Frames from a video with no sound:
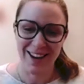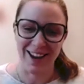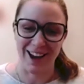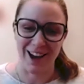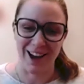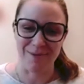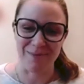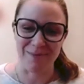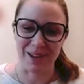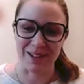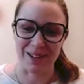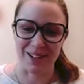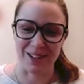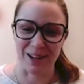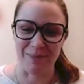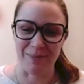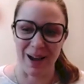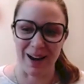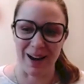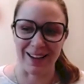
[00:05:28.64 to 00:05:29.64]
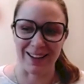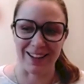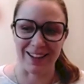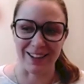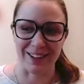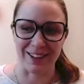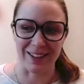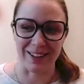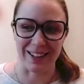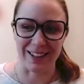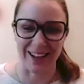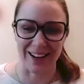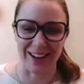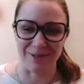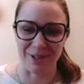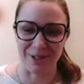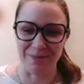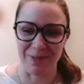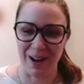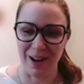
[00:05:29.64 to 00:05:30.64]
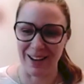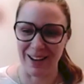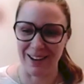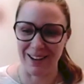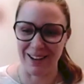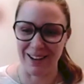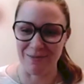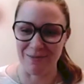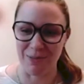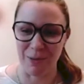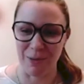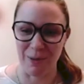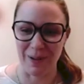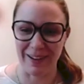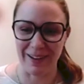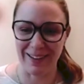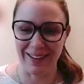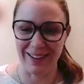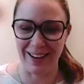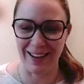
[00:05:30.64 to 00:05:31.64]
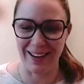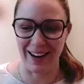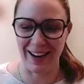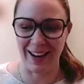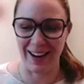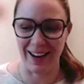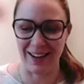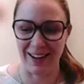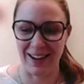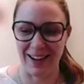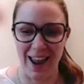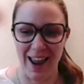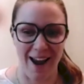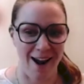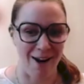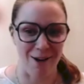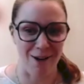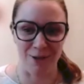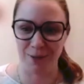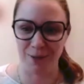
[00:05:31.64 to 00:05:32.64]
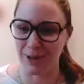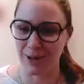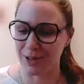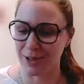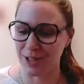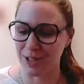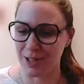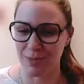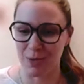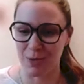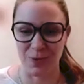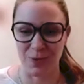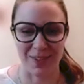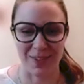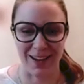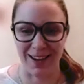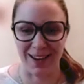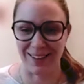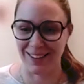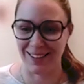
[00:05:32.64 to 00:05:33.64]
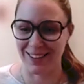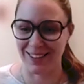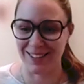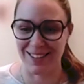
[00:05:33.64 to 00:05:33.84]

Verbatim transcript: Um, it took about a year to get everybody on board, and now we're smooth sailing.